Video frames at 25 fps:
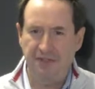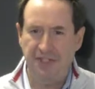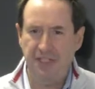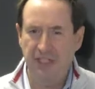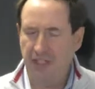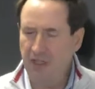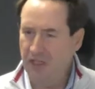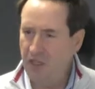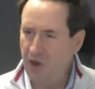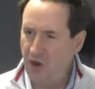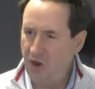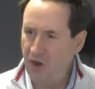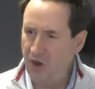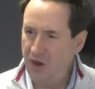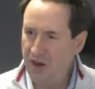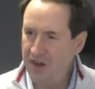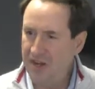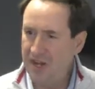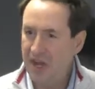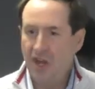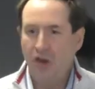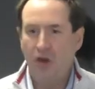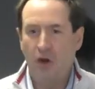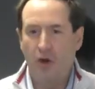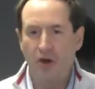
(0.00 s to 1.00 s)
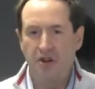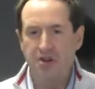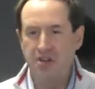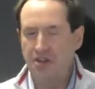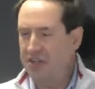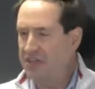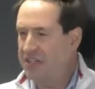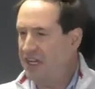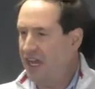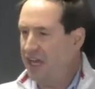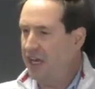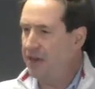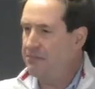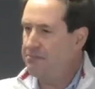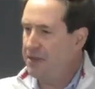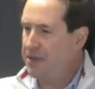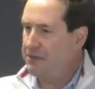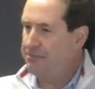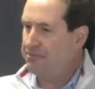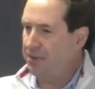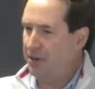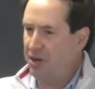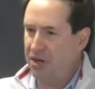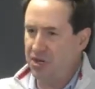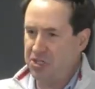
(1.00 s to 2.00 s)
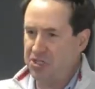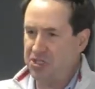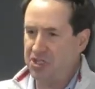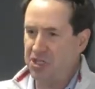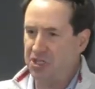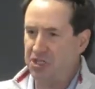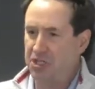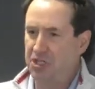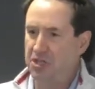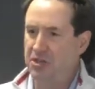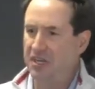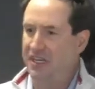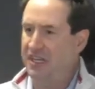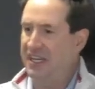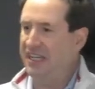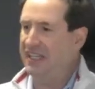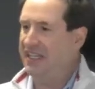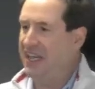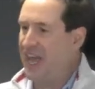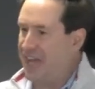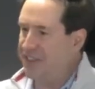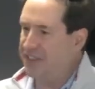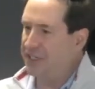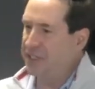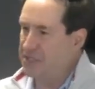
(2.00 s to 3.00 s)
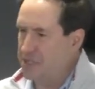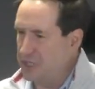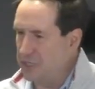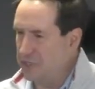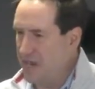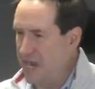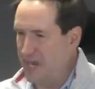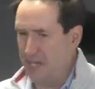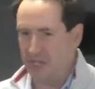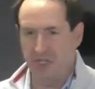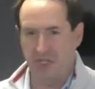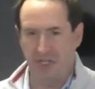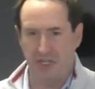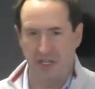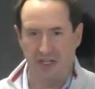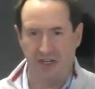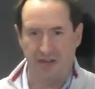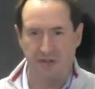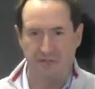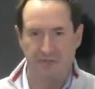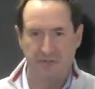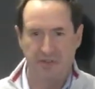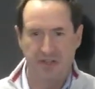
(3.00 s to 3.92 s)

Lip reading: for the Lord, or you're going to be persecuted another direction.